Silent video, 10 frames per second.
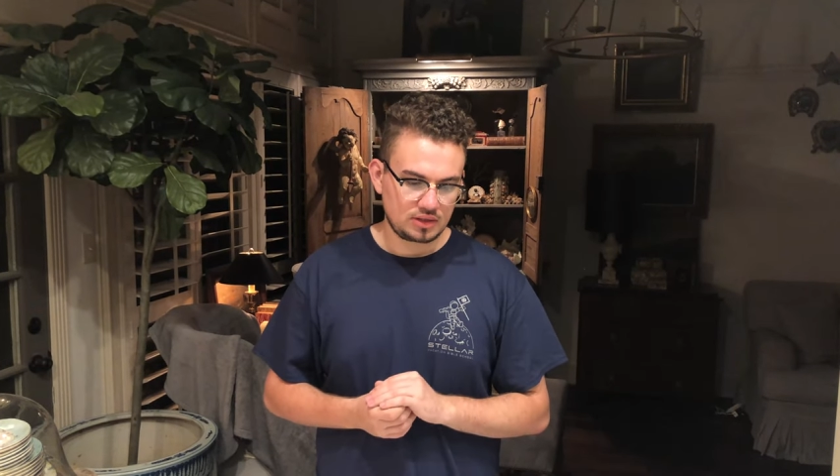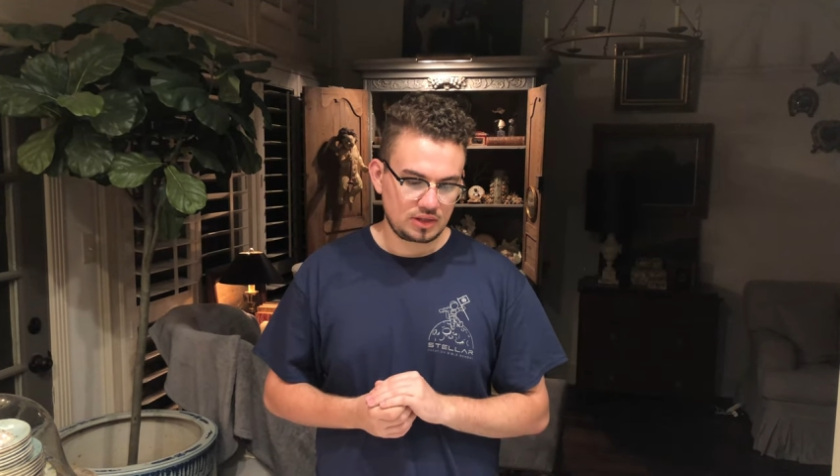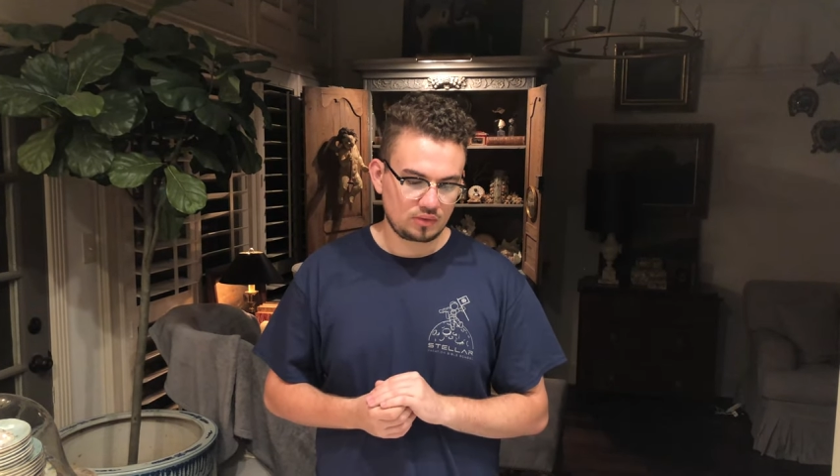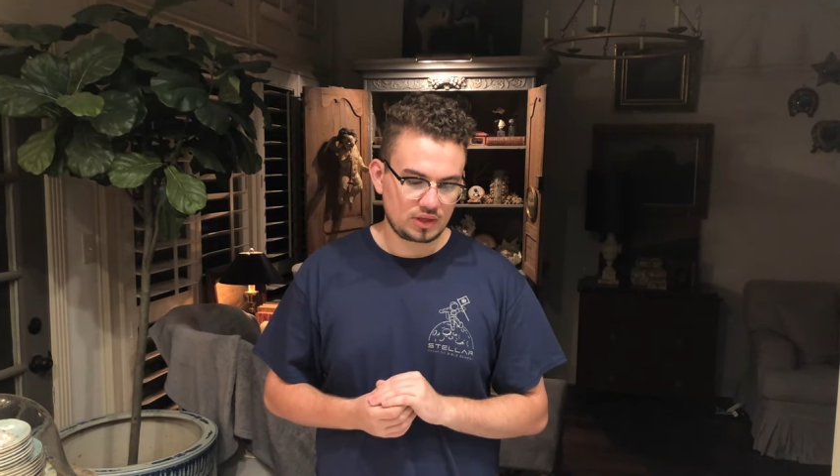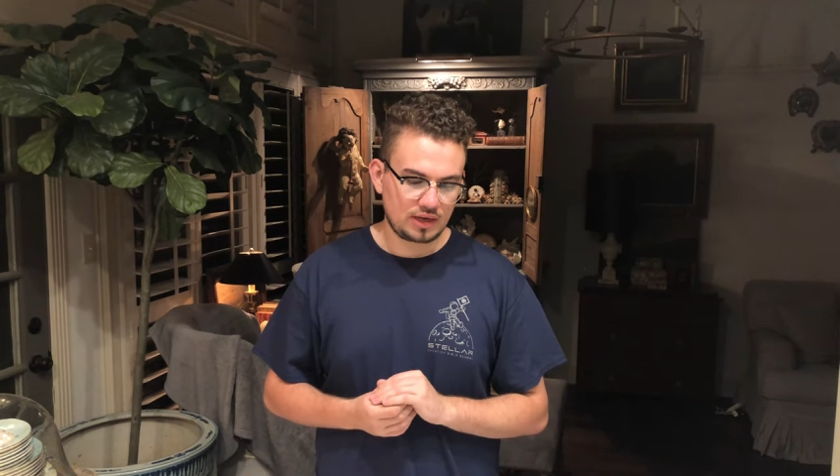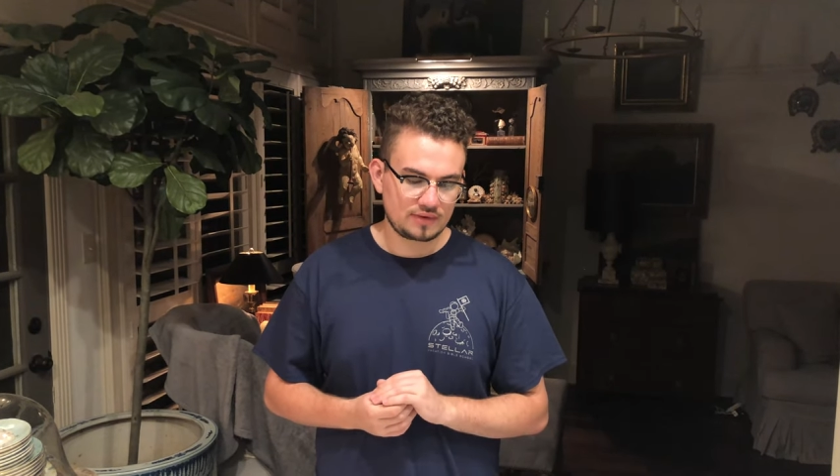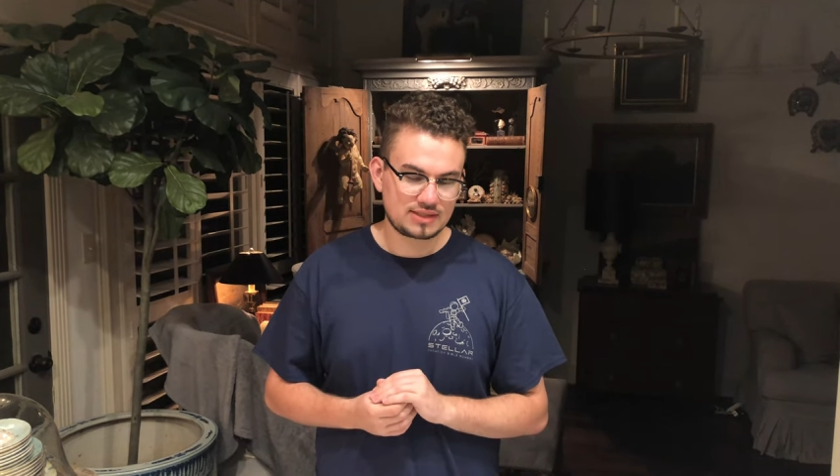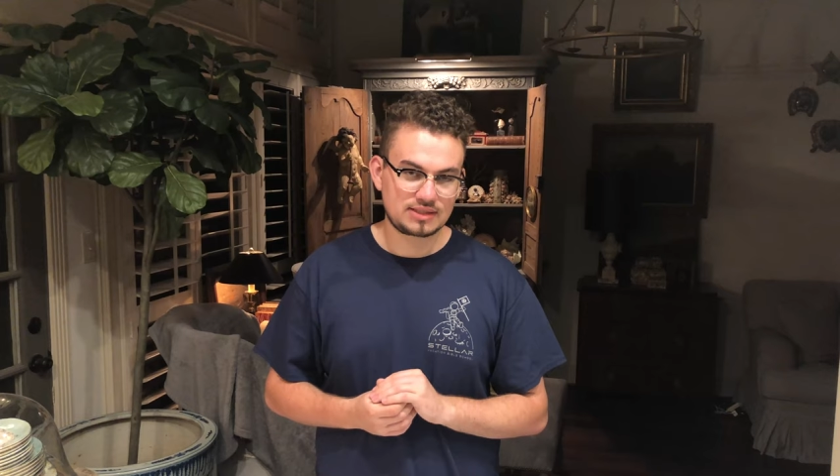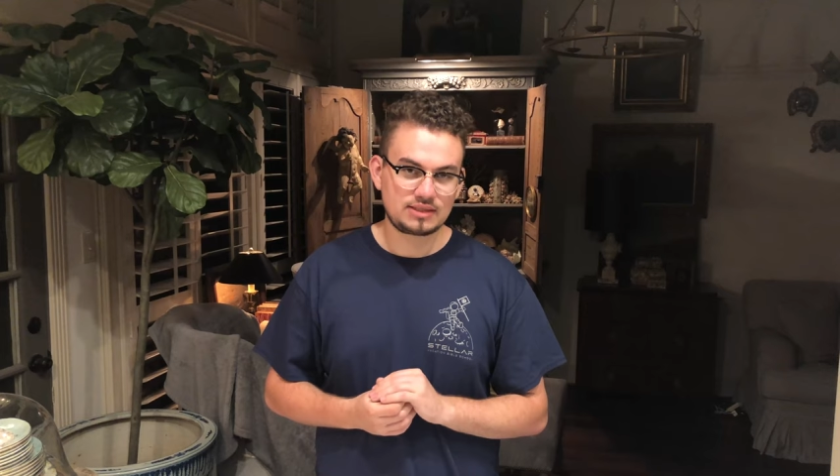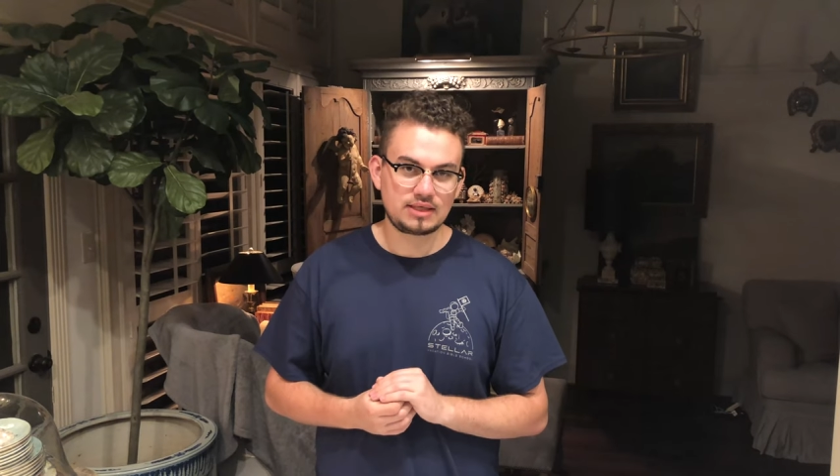they want to have a
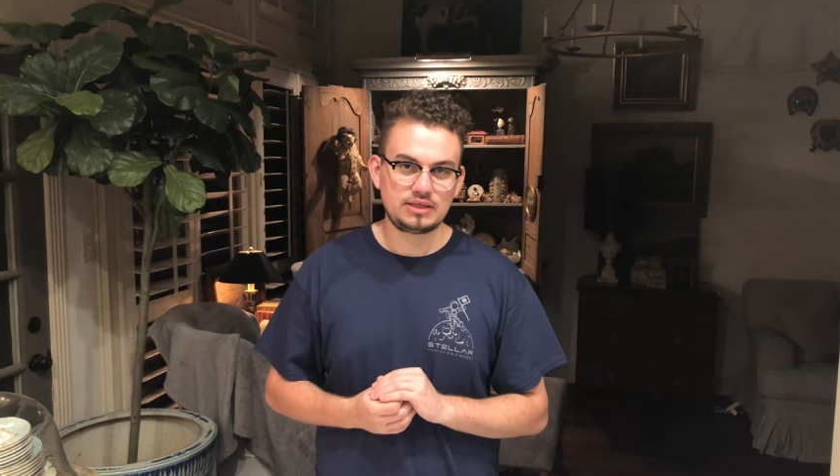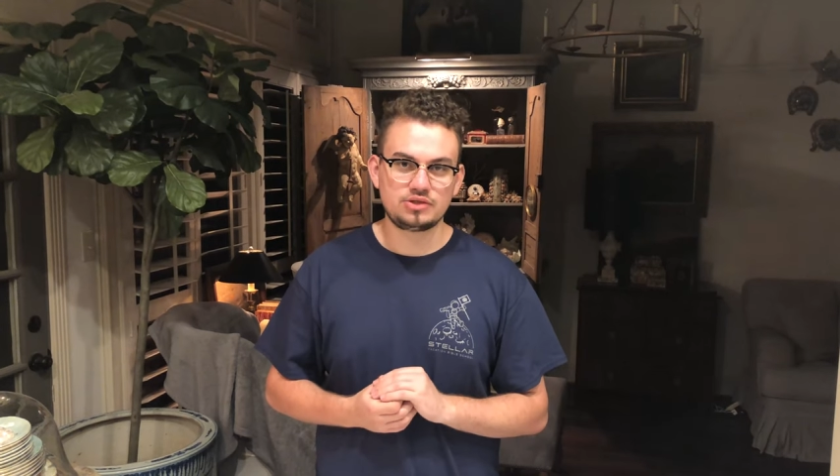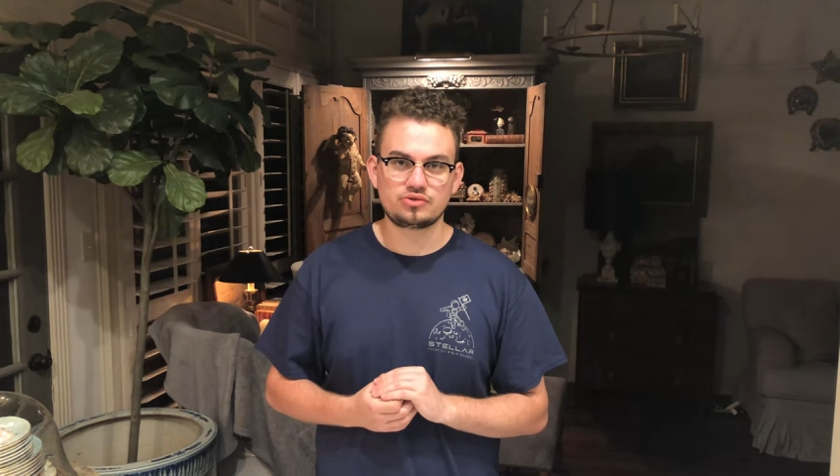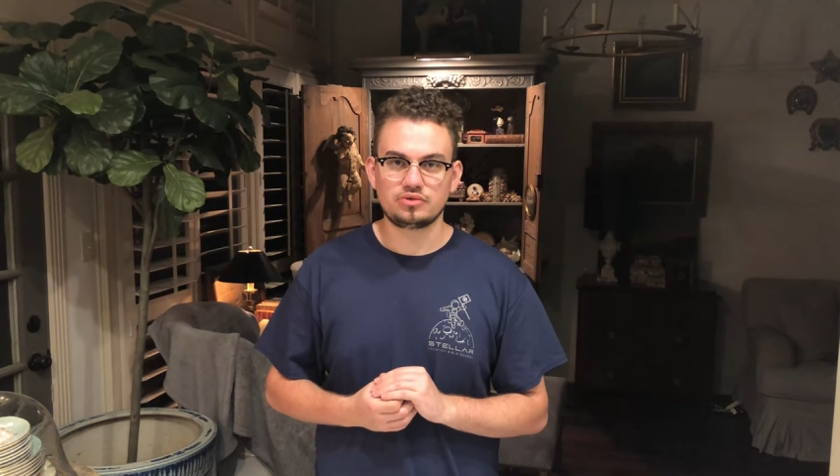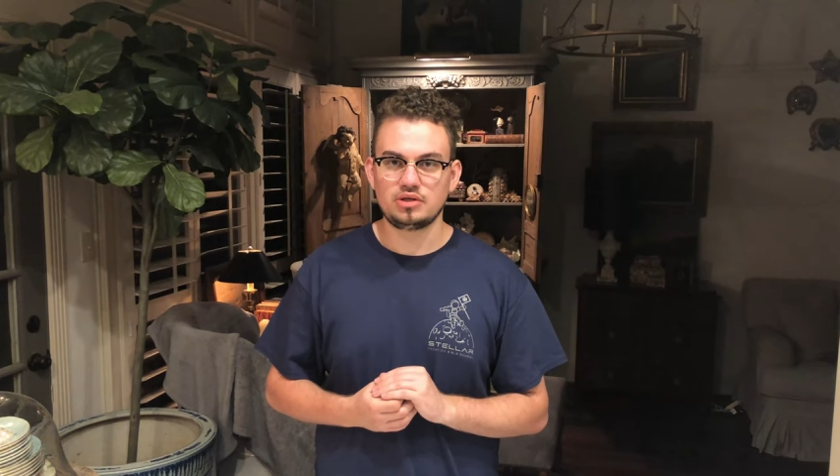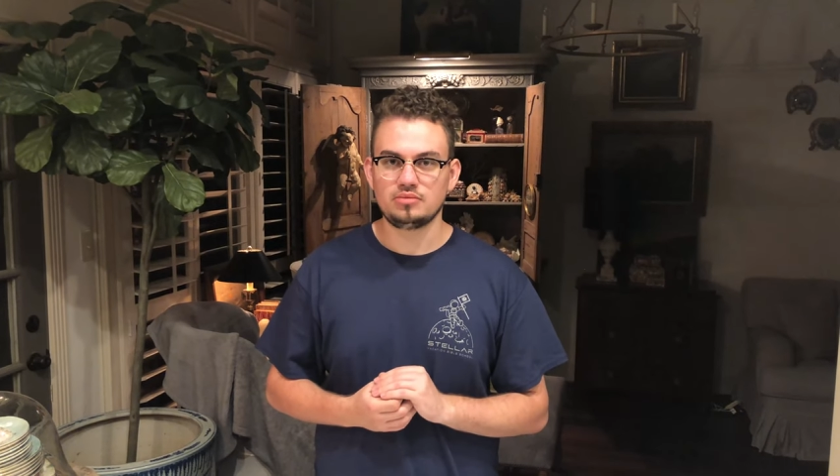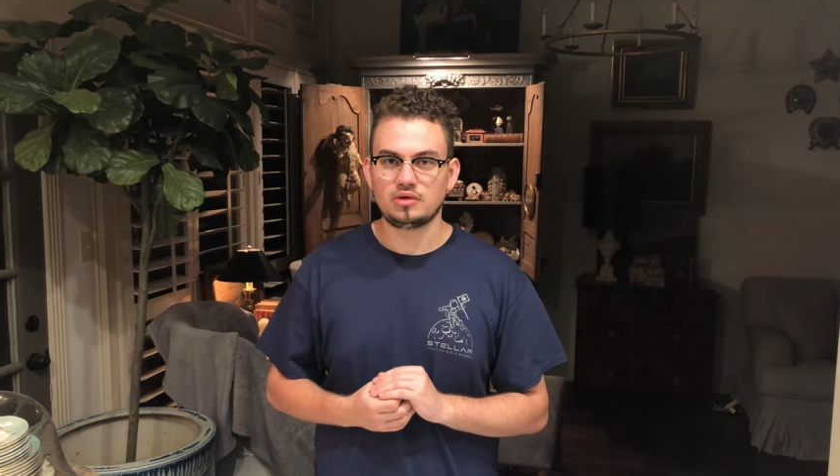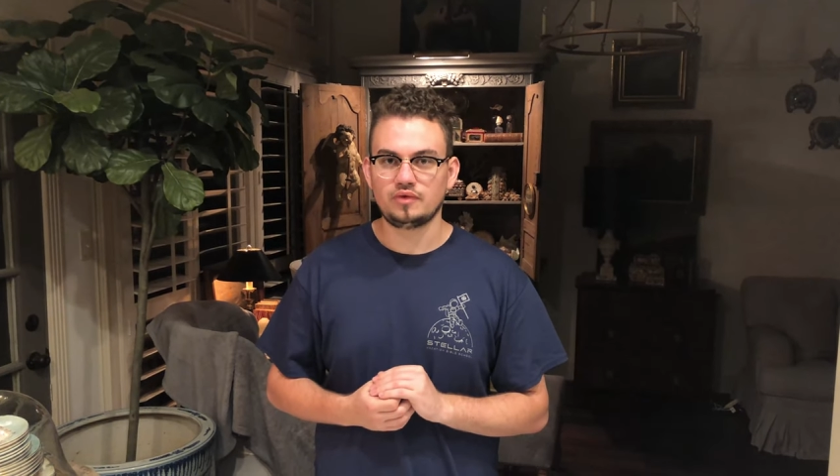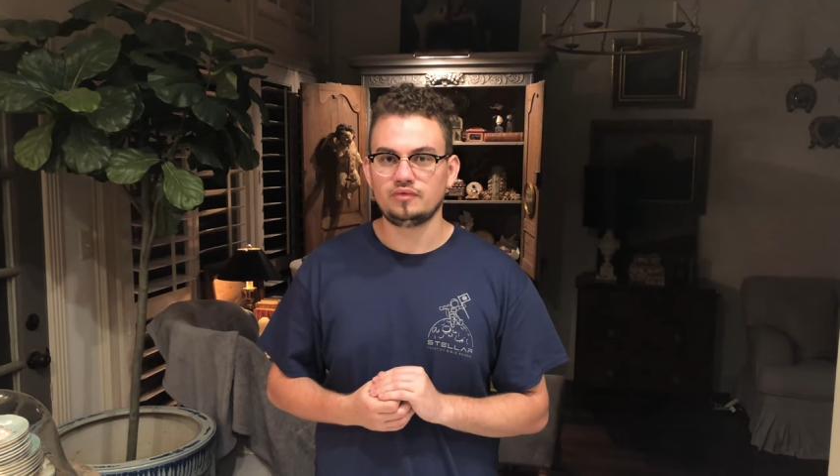steady stream of